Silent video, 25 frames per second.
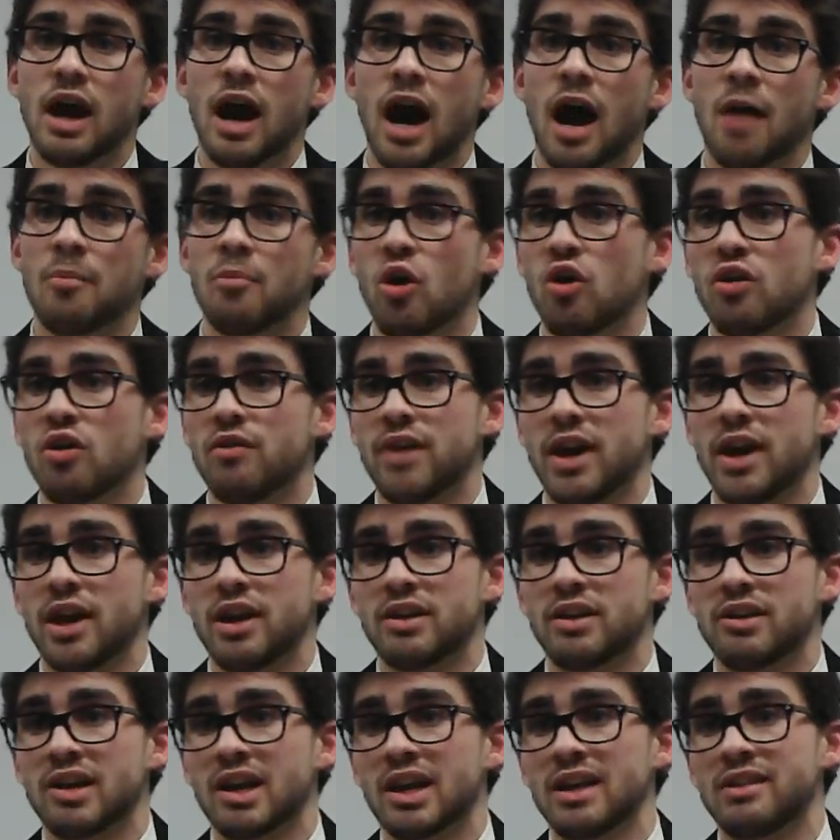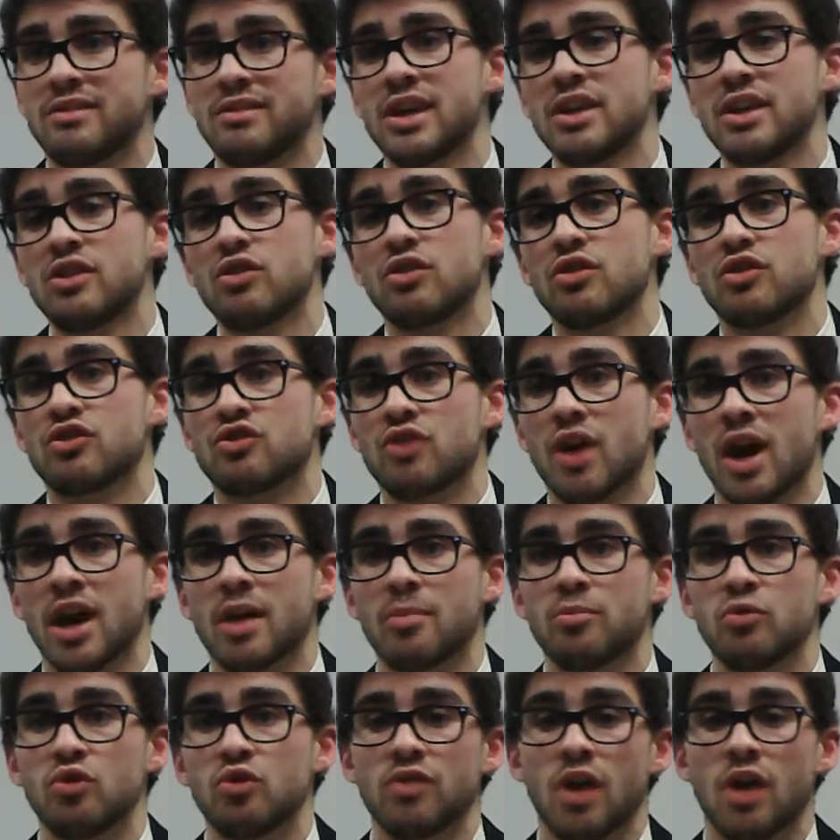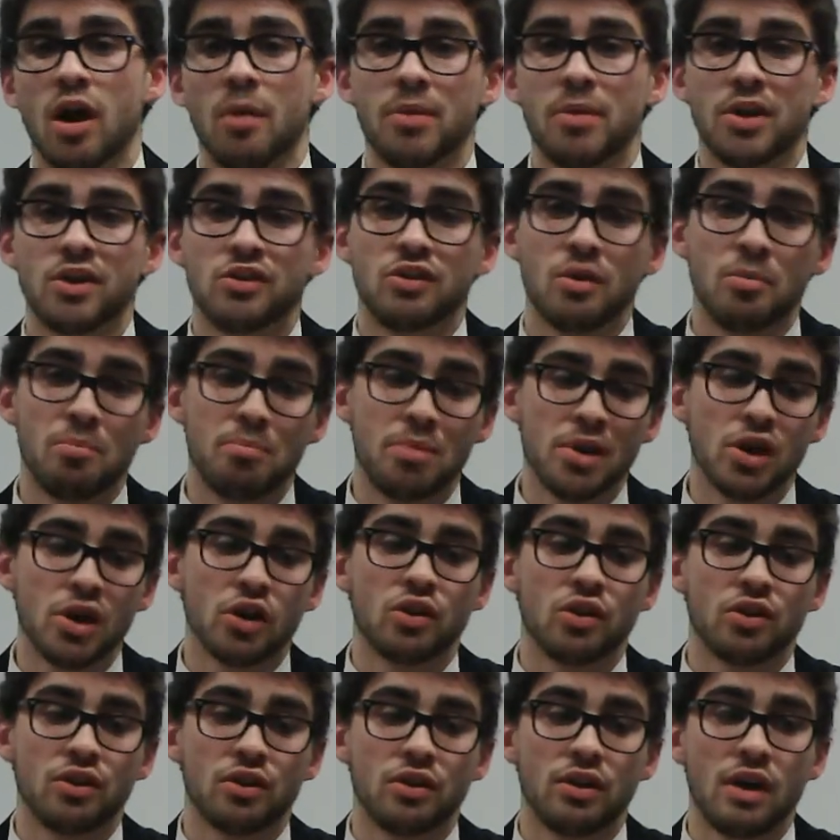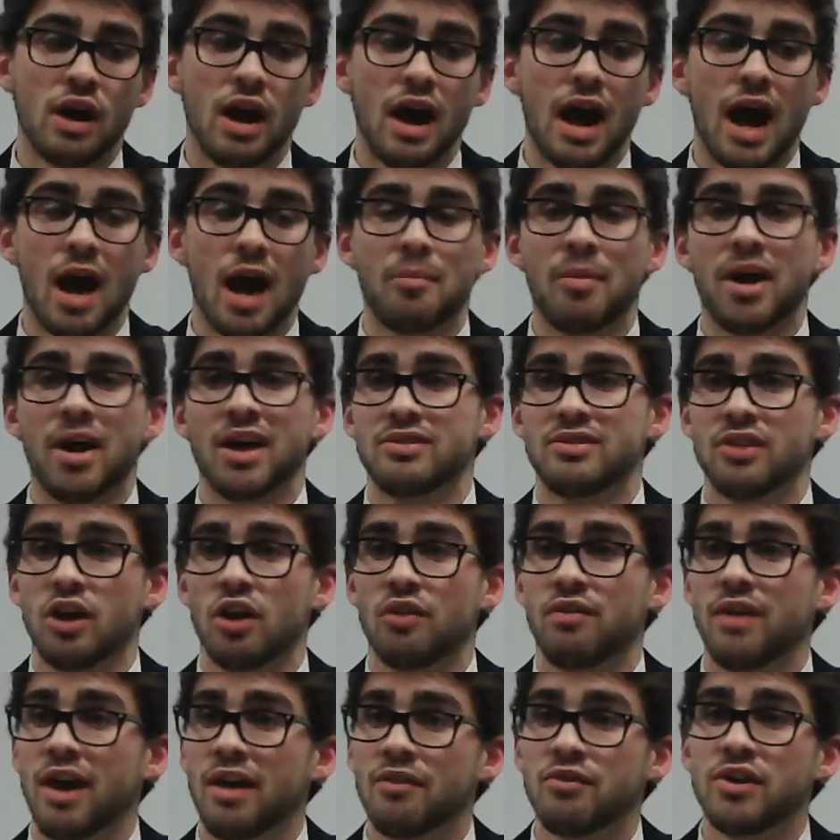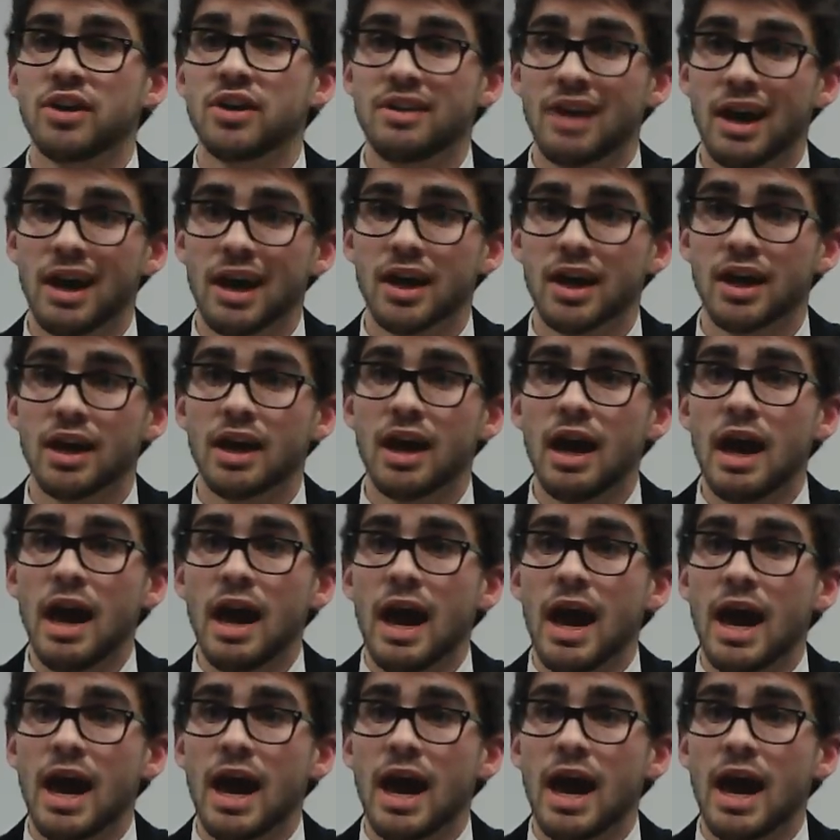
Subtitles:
I'm motivated to continue to try to move up and to build on myself every day.